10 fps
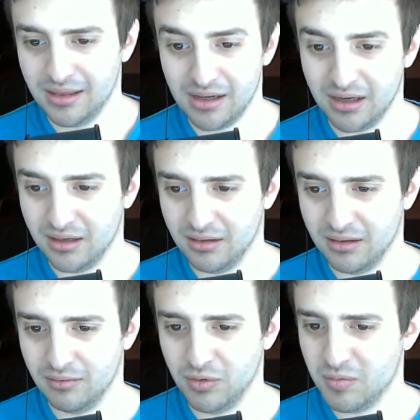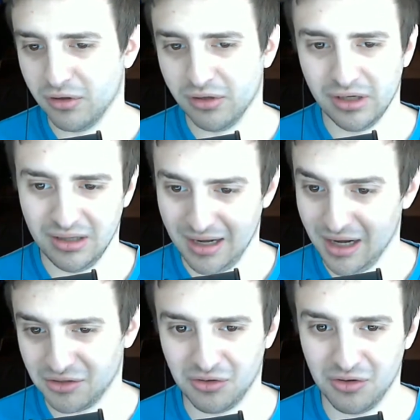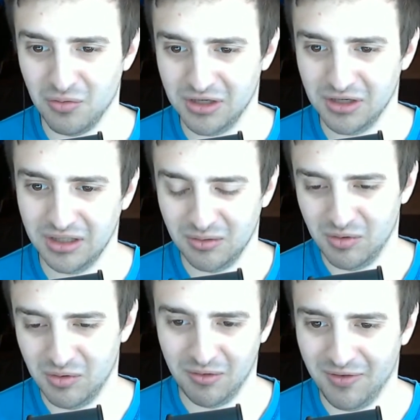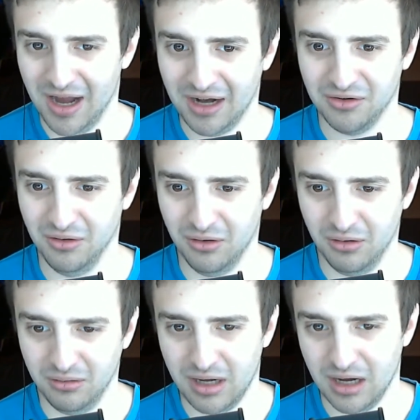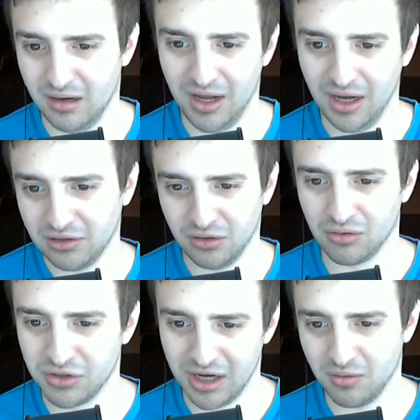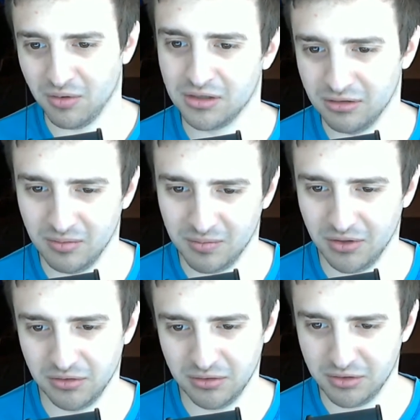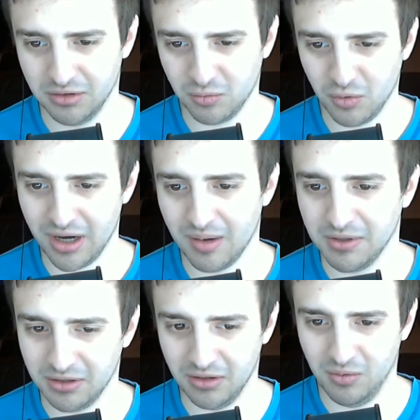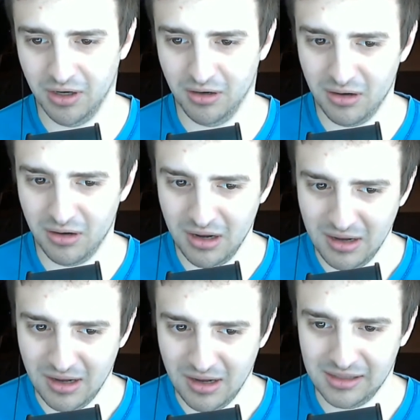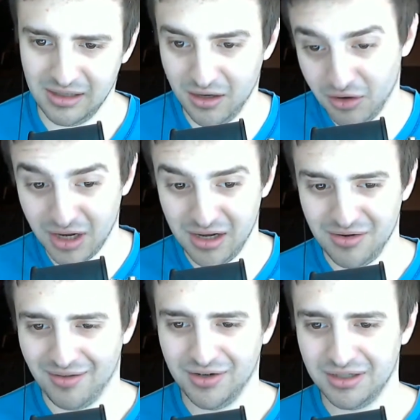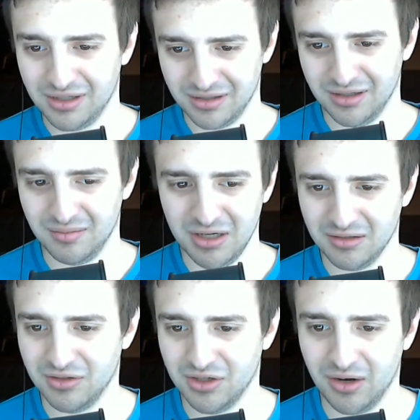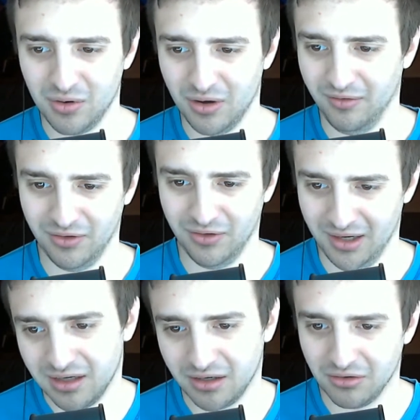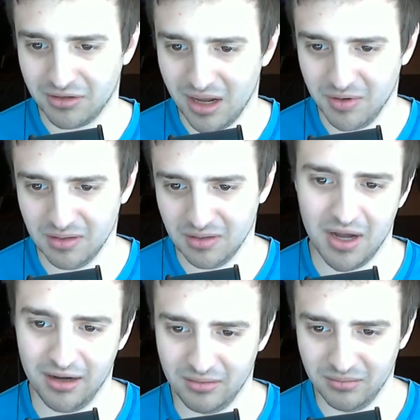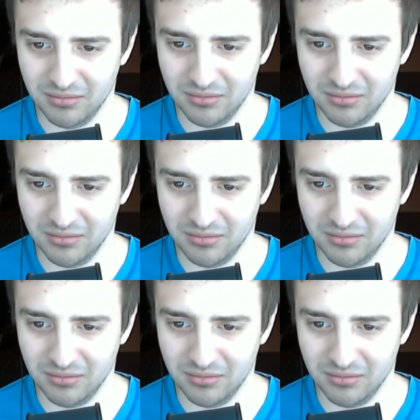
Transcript: then we pull in like external widgets and we refactor kind of external jQuery soup. So there's one episode where I say, okay, you have an existing piece of jQuery for like a ticker tape at the bottom,